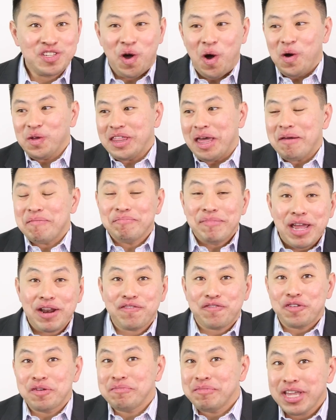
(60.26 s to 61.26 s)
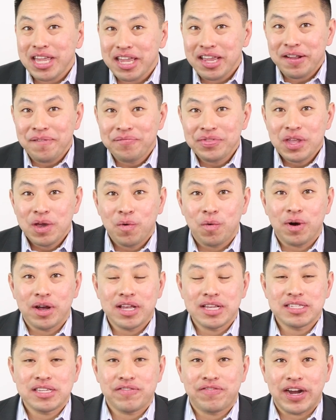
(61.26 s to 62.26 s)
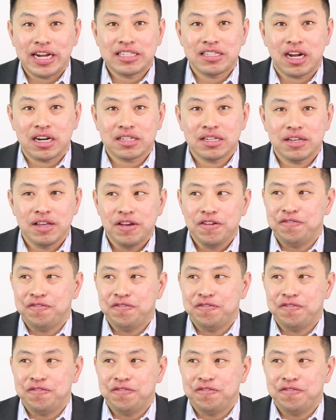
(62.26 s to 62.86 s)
So all that meant for me was if I talked to